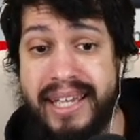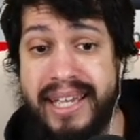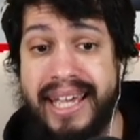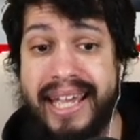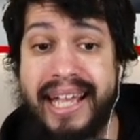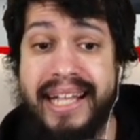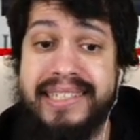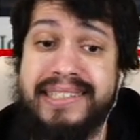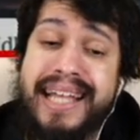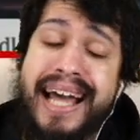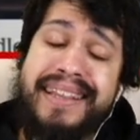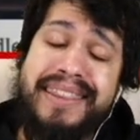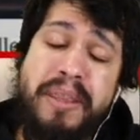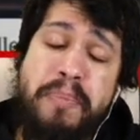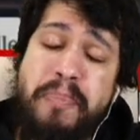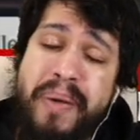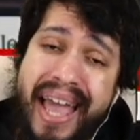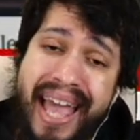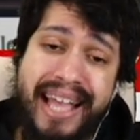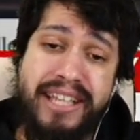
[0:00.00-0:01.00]
It's not the
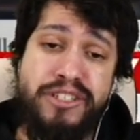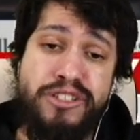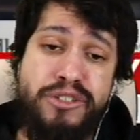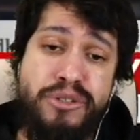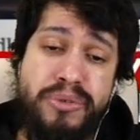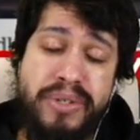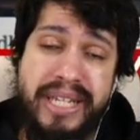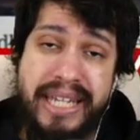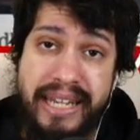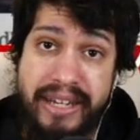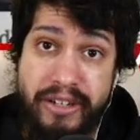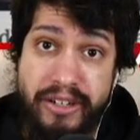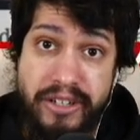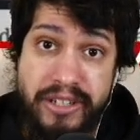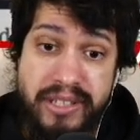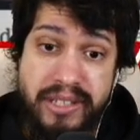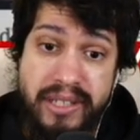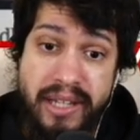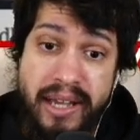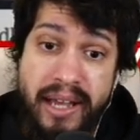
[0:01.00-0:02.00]
past 2
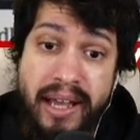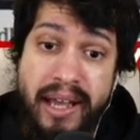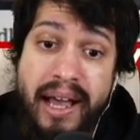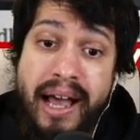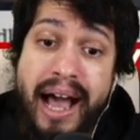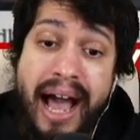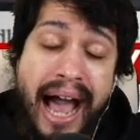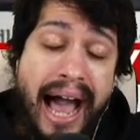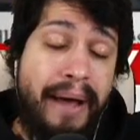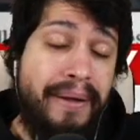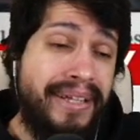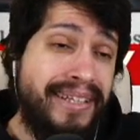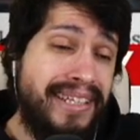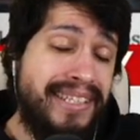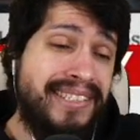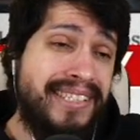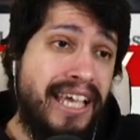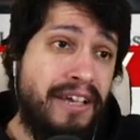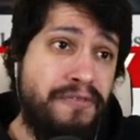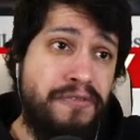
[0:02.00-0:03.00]
years. I would like to
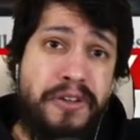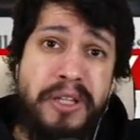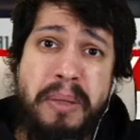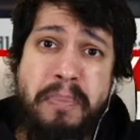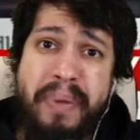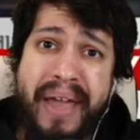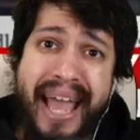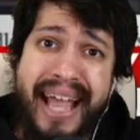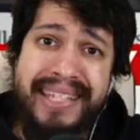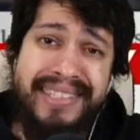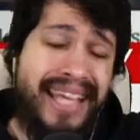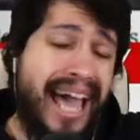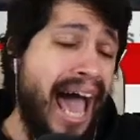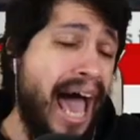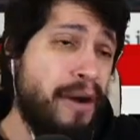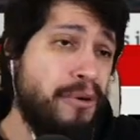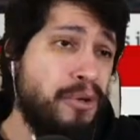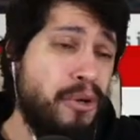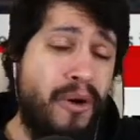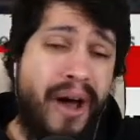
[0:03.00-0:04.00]
say for the past, I
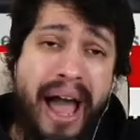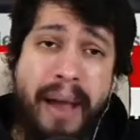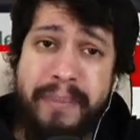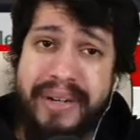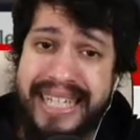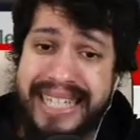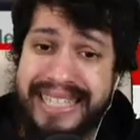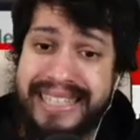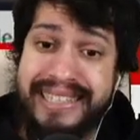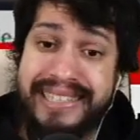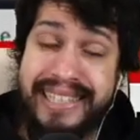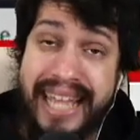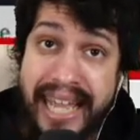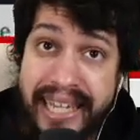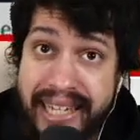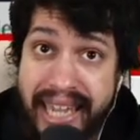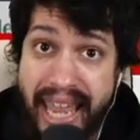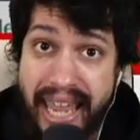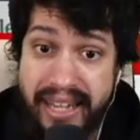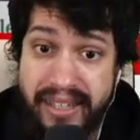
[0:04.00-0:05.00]
don't know how many
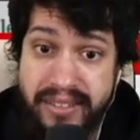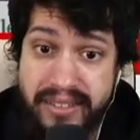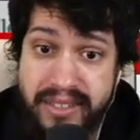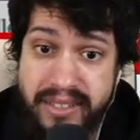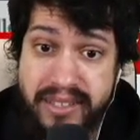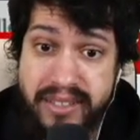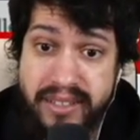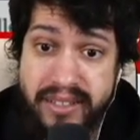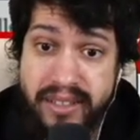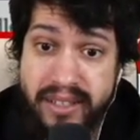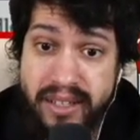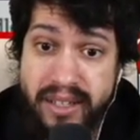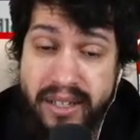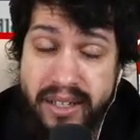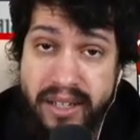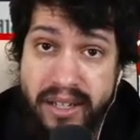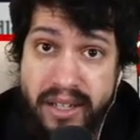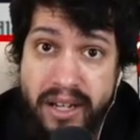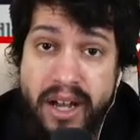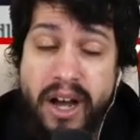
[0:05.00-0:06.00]
decades,
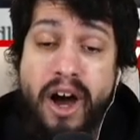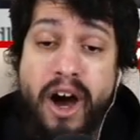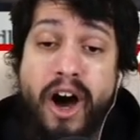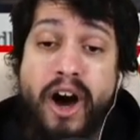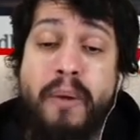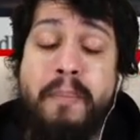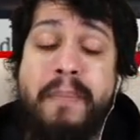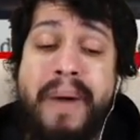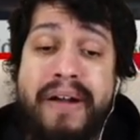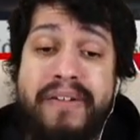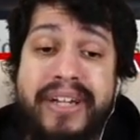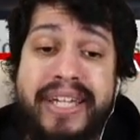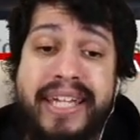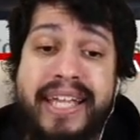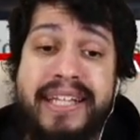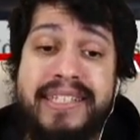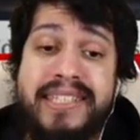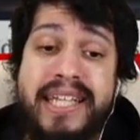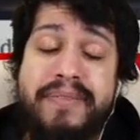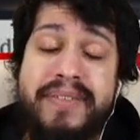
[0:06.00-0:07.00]

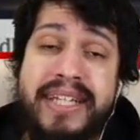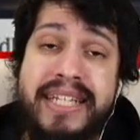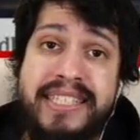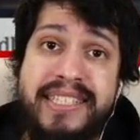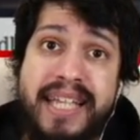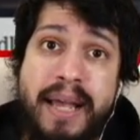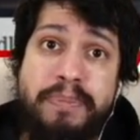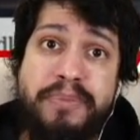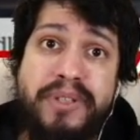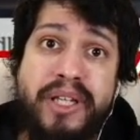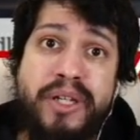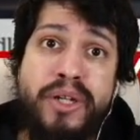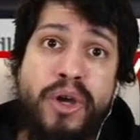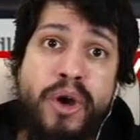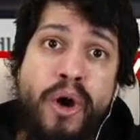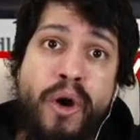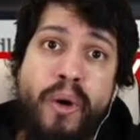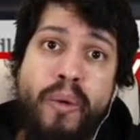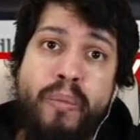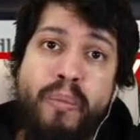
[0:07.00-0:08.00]
Americans have accepted
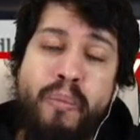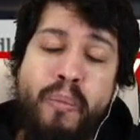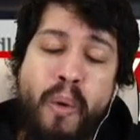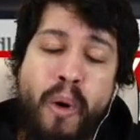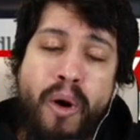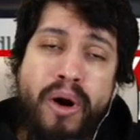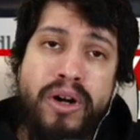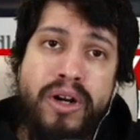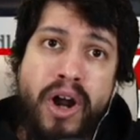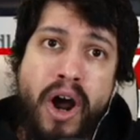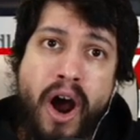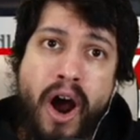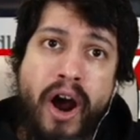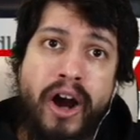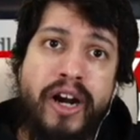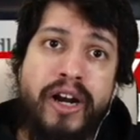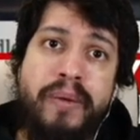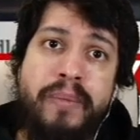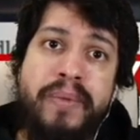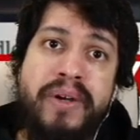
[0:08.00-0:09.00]
more
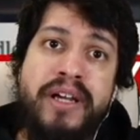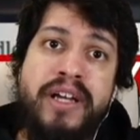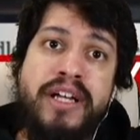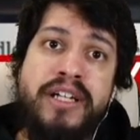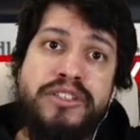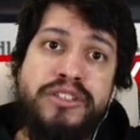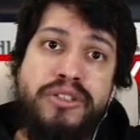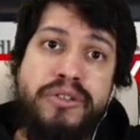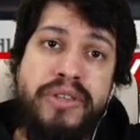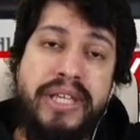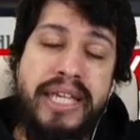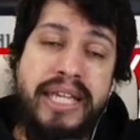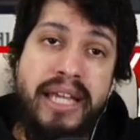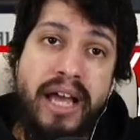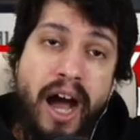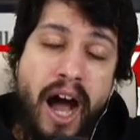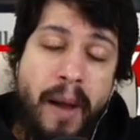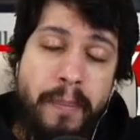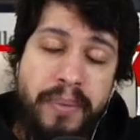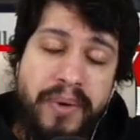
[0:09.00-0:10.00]
harm to the
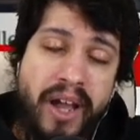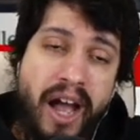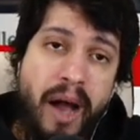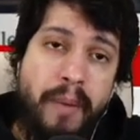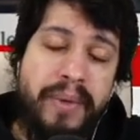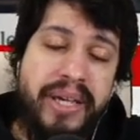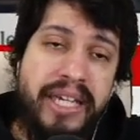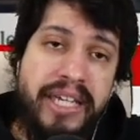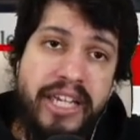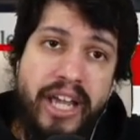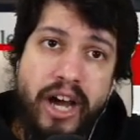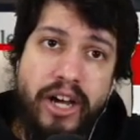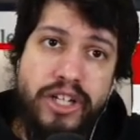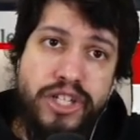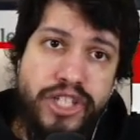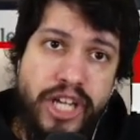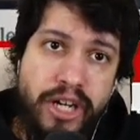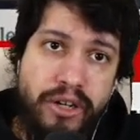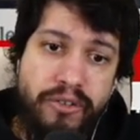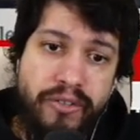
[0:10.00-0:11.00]
upcoming young
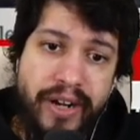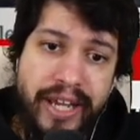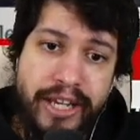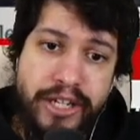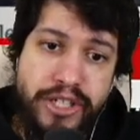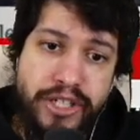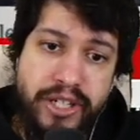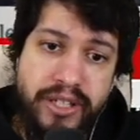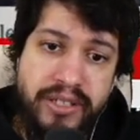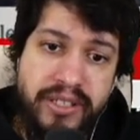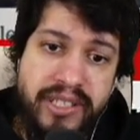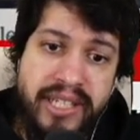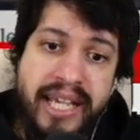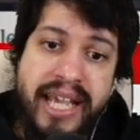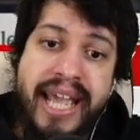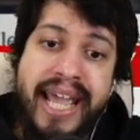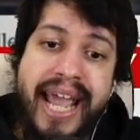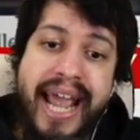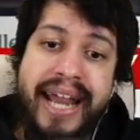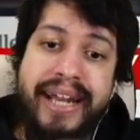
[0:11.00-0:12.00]
generations
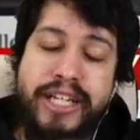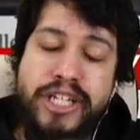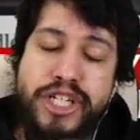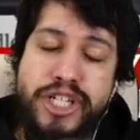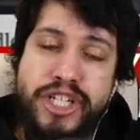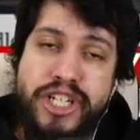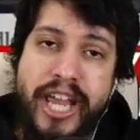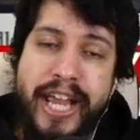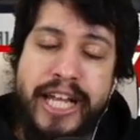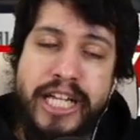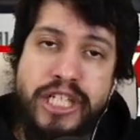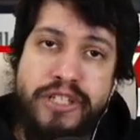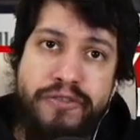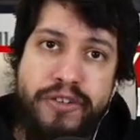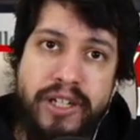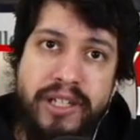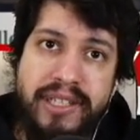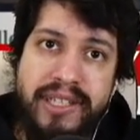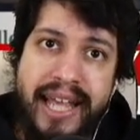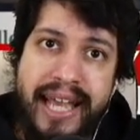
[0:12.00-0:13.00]
in exchange
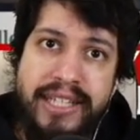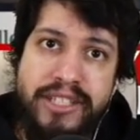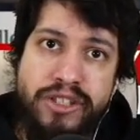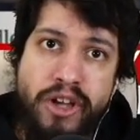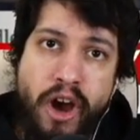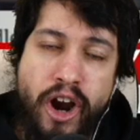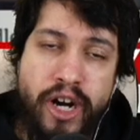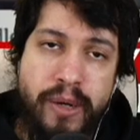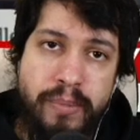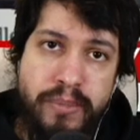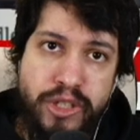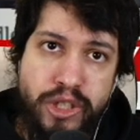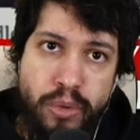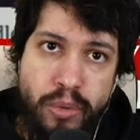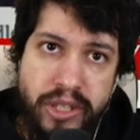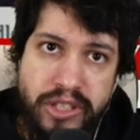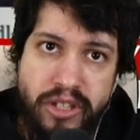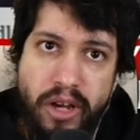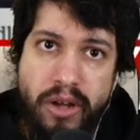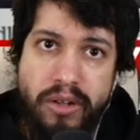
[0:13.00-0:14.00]
for less harm to
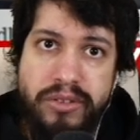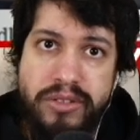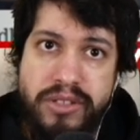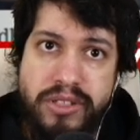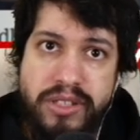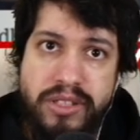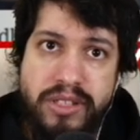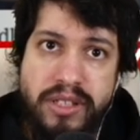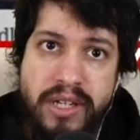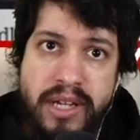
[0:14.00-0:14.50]
adults.